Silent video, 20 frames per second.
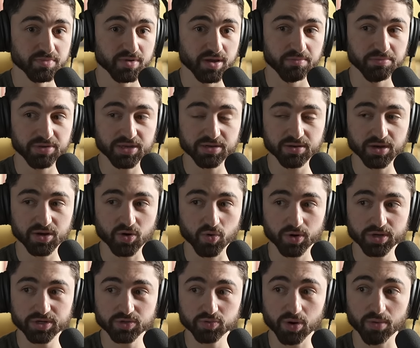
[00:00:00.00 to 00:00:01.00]
I mean,
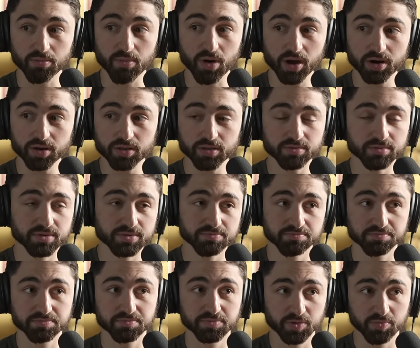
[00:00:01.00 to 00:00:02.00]
according to our model, it,
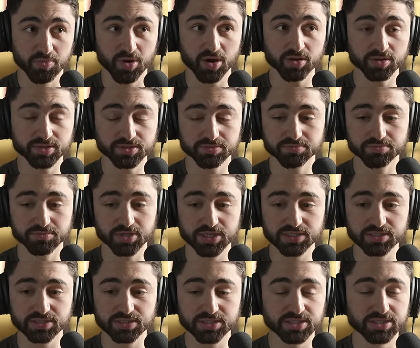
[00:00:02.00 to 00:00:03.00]
the model
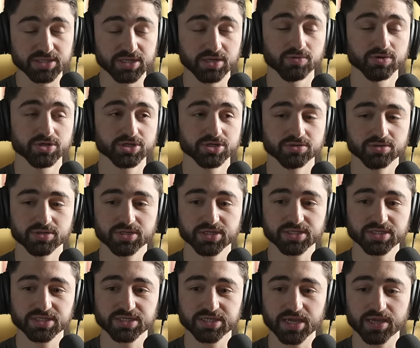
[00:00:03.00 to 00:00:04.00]
doesn't distinguish, it
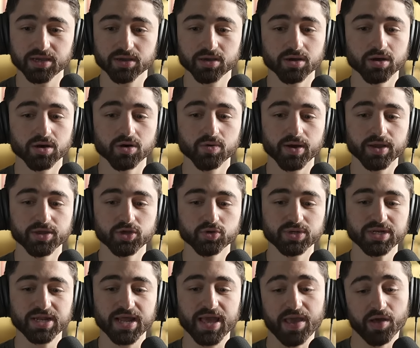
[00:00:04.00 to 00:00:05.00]
doesn't say, oh, you
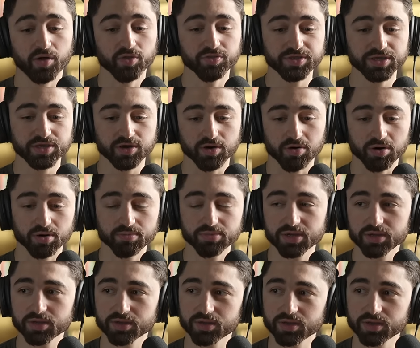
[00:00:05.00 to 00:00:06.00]
need a healthy carb.
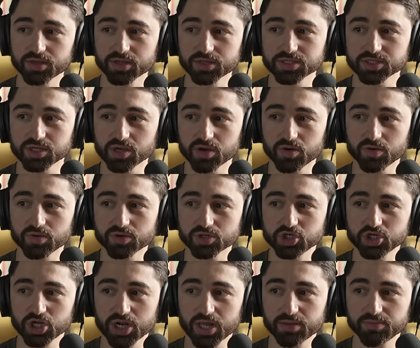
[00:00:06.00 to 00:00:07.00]
So
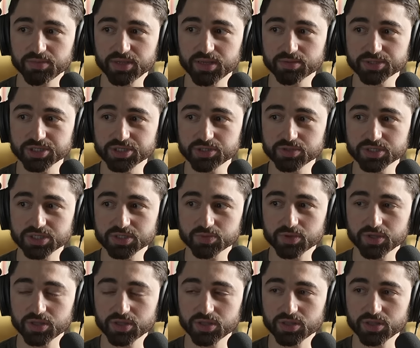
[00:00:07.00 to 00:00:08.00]
should I be able to do this
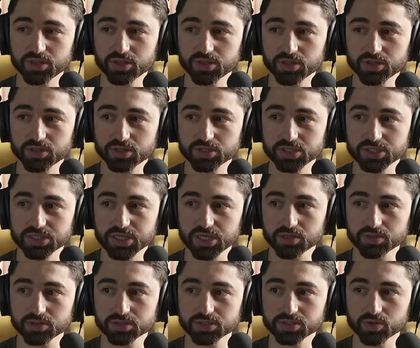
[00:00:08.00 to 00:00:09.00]
with
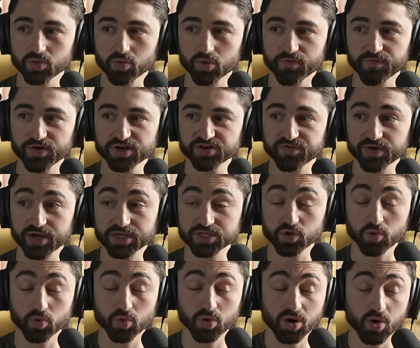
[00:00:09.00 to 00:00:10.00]
Skittles or French fries
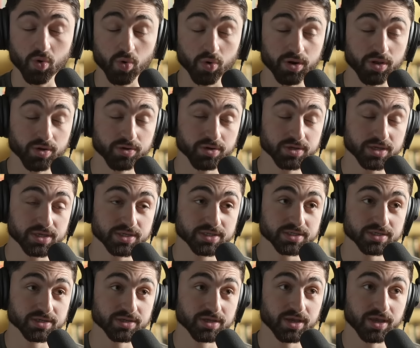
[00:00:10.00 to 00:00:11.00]
or Oreo
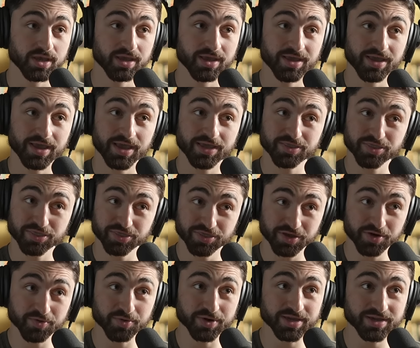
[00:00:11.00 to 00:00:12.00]
cookies? In
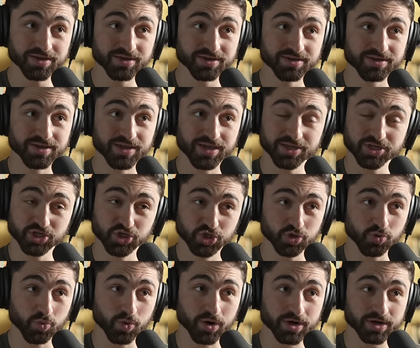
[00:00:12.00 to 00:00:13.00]
theory, it
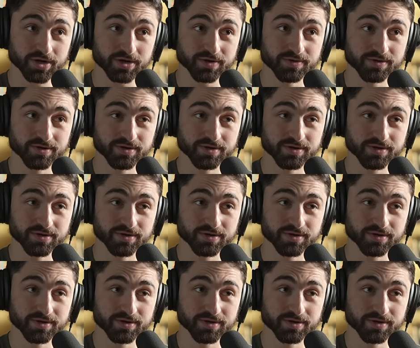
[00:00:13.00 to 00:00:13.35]
should work.